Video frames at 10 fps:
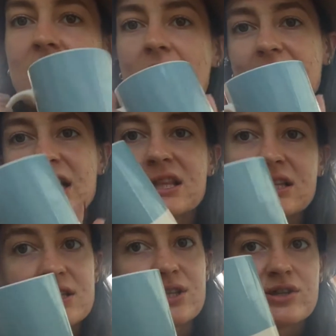And I think
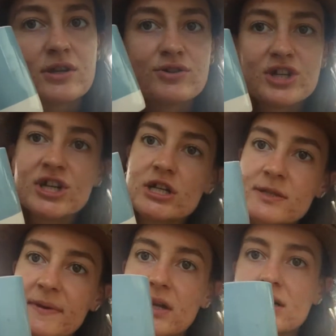this is so genius
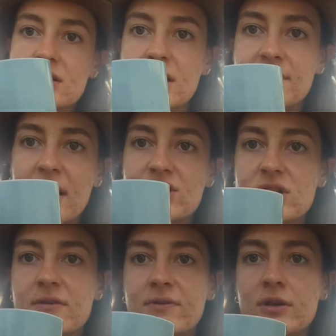because, like,
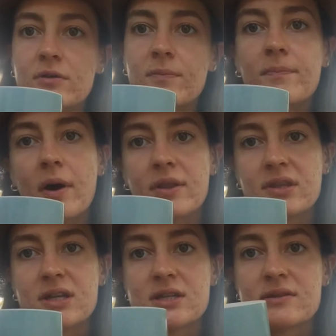imagine if you bought
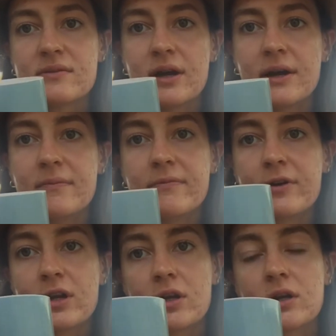this for
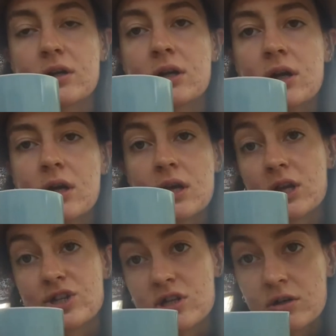your
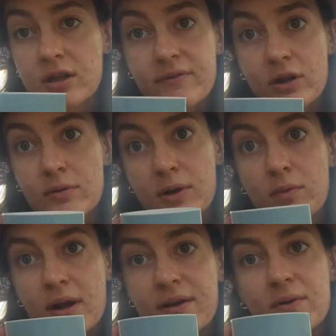kitchen or living room or
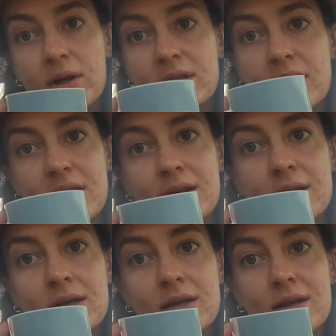whatever, then
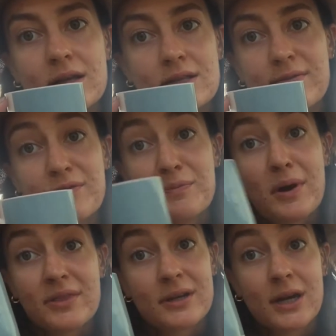as if you
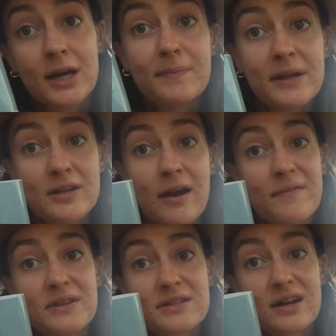bought the cup and you
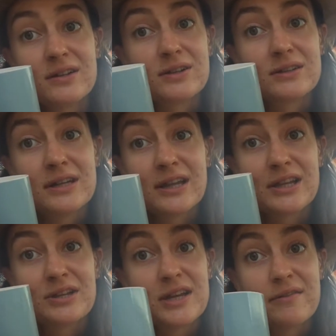have this color, then,
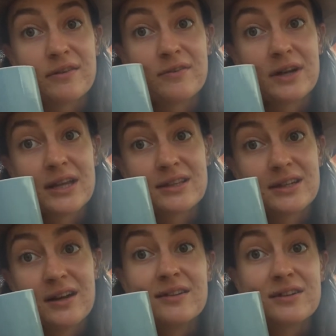like, you never forget the
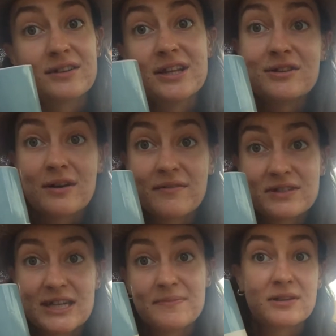color. Then you don't have
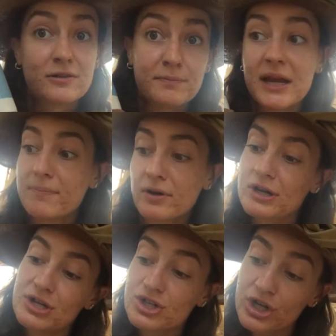to keep the little paper
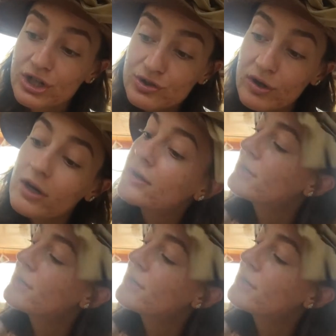in your junk drawer.